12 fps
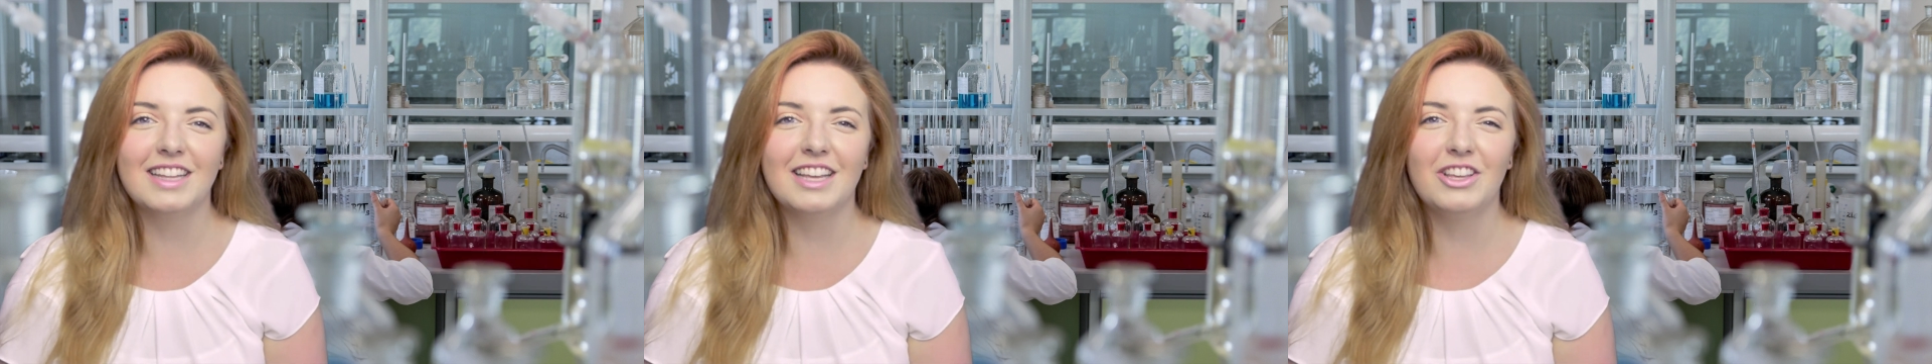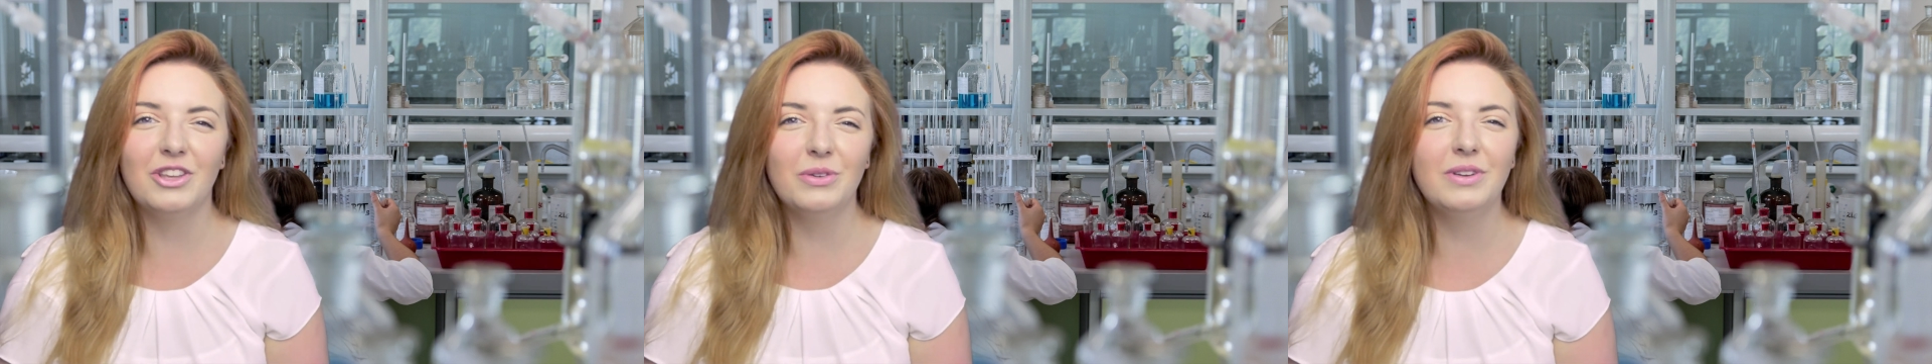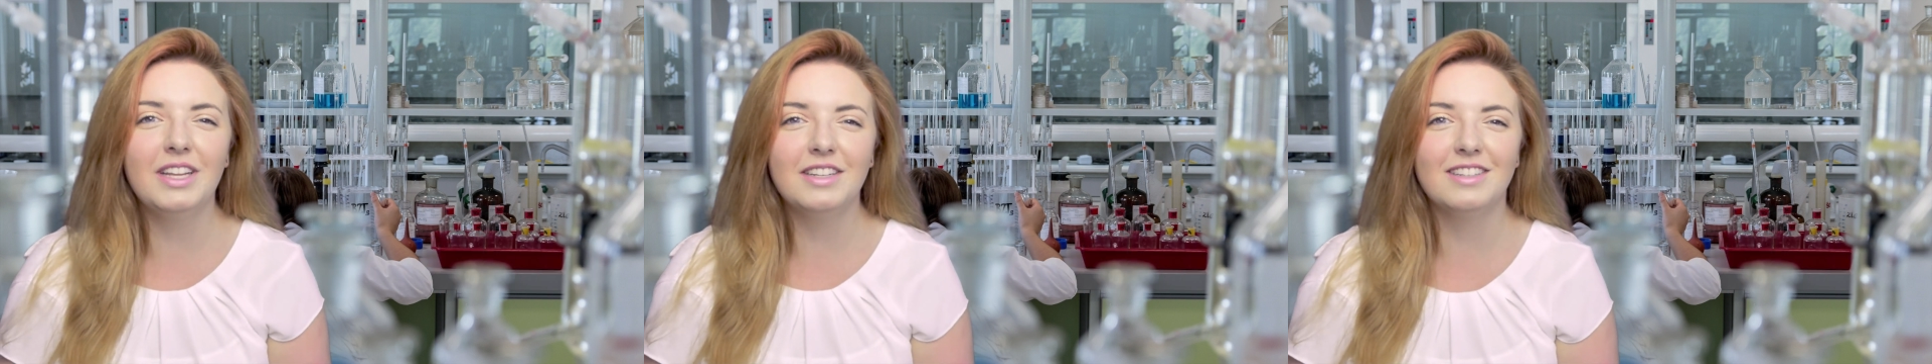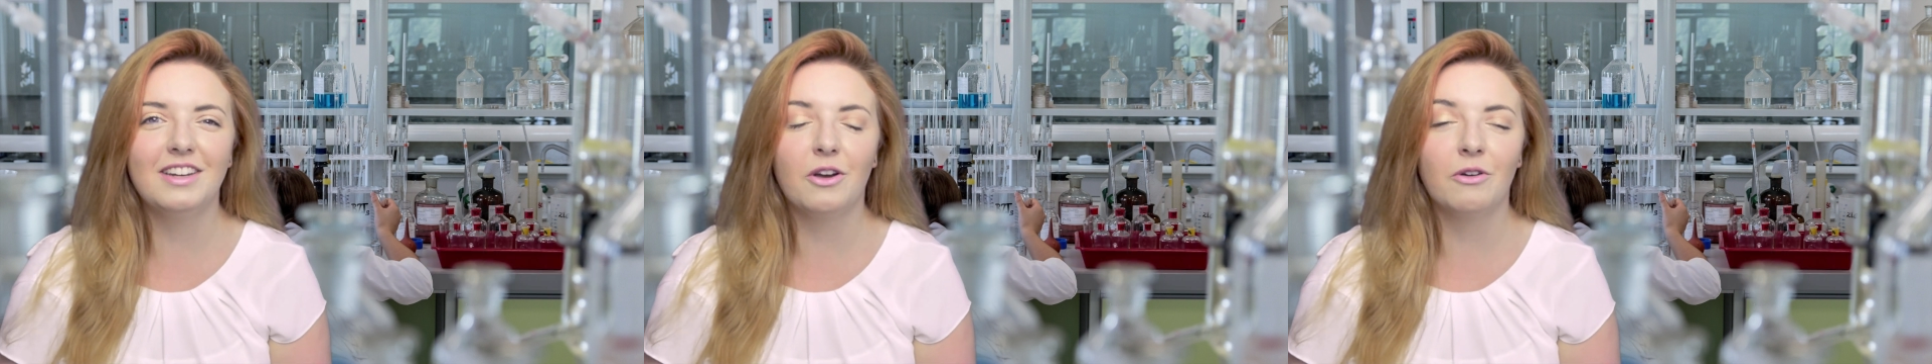that you need
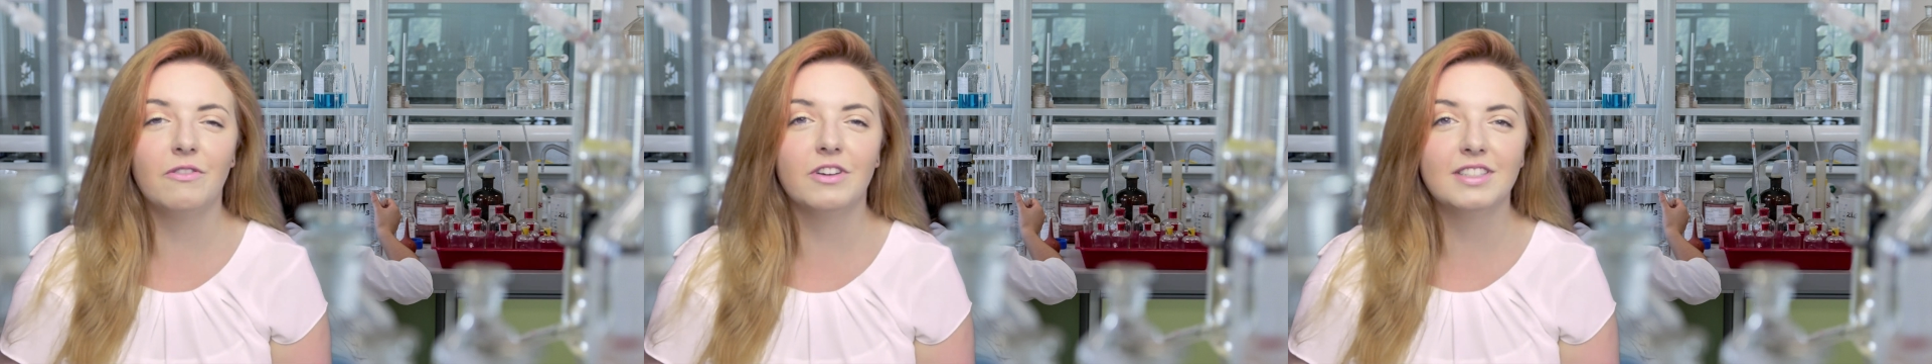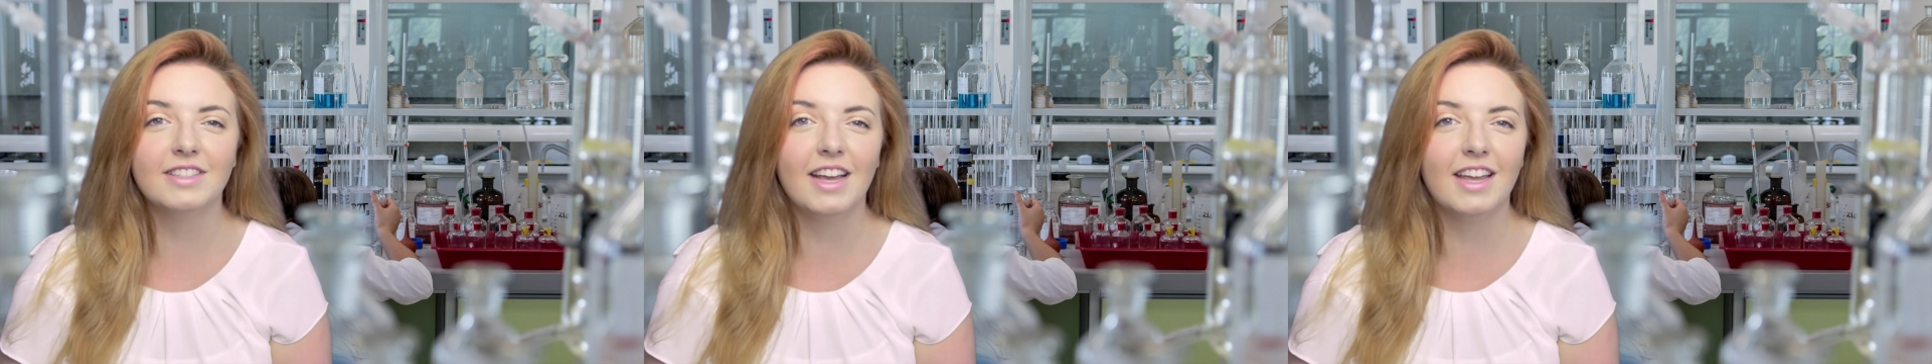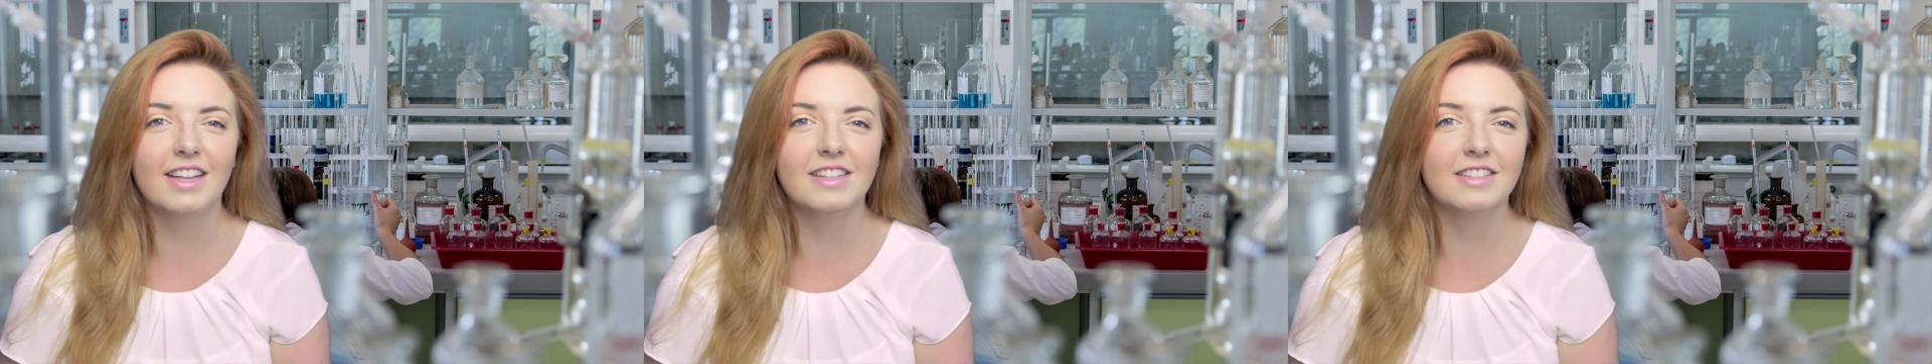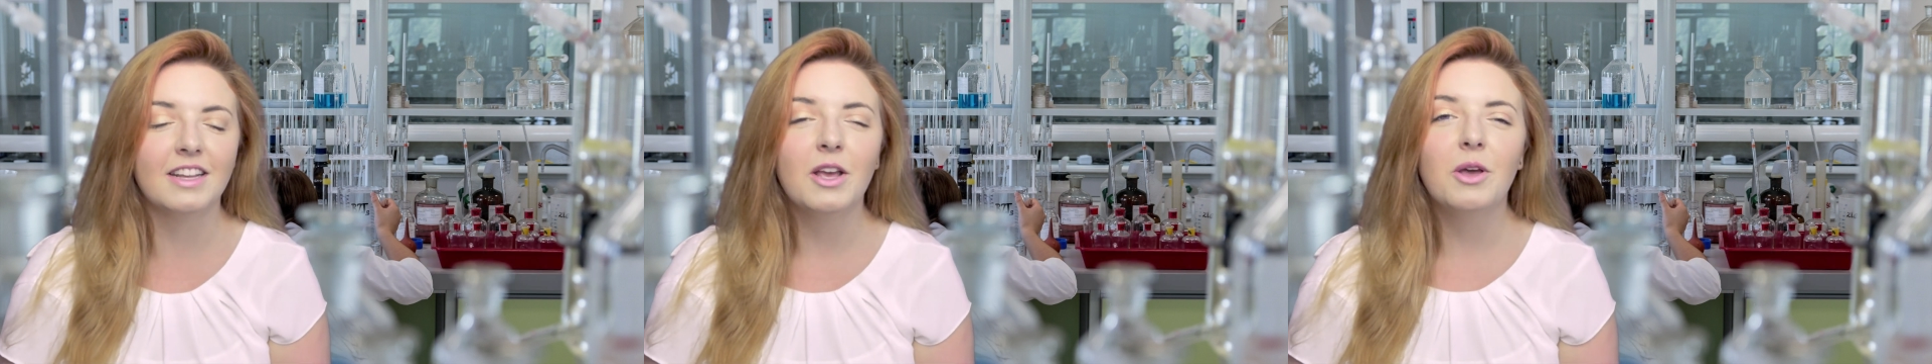to know for science,